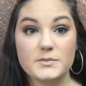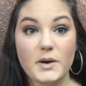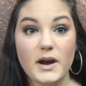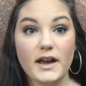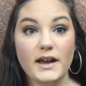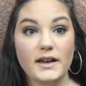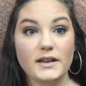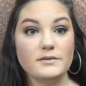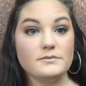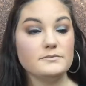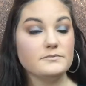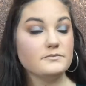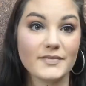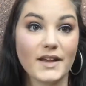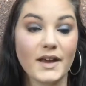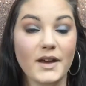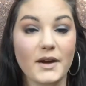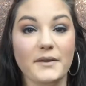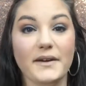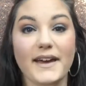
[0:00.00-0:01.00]
Spray.
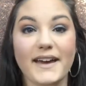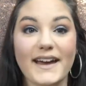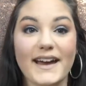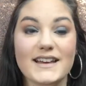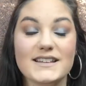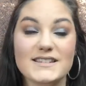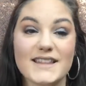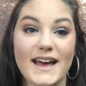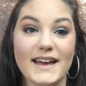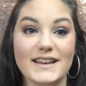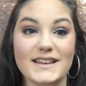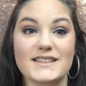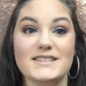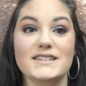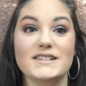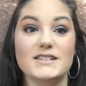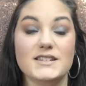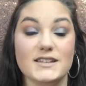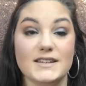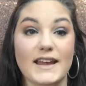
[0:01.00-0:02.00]
Okay guys, that is
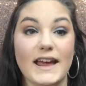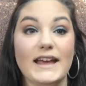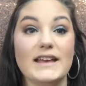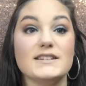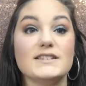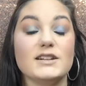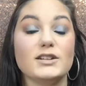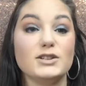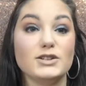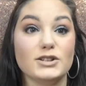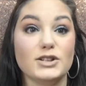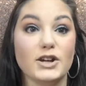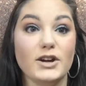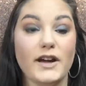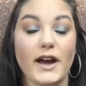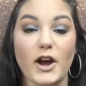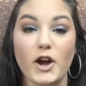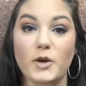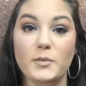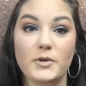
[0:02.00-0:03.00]
today's
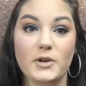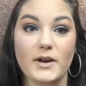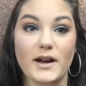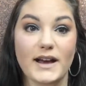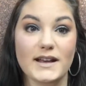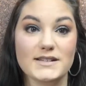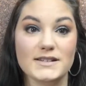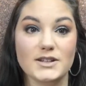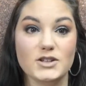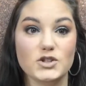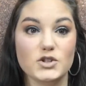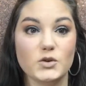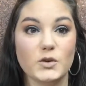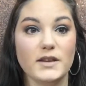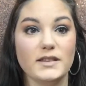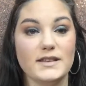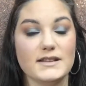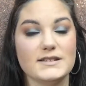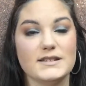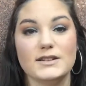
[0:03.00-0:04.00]
look. I hope you guys
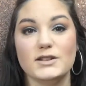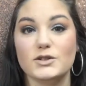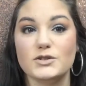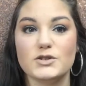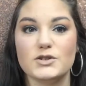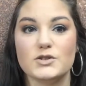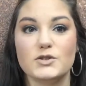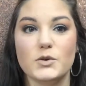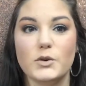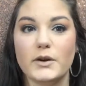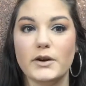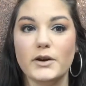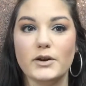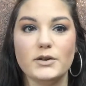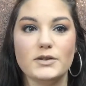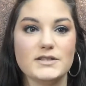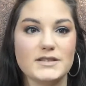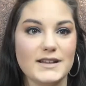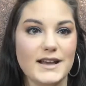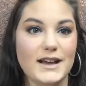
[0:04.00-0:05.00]
enjoyed this little
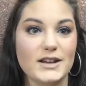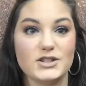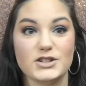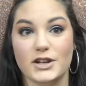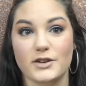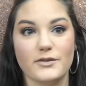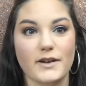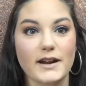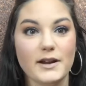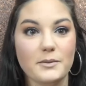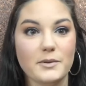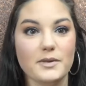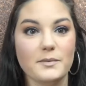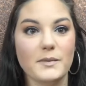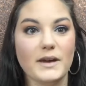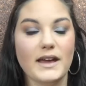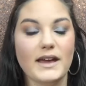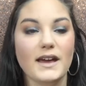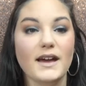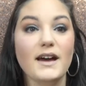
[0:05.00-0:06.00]
tutorial / get ready with
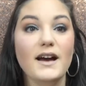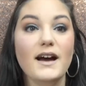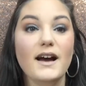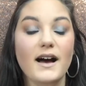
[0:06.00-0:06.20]
me.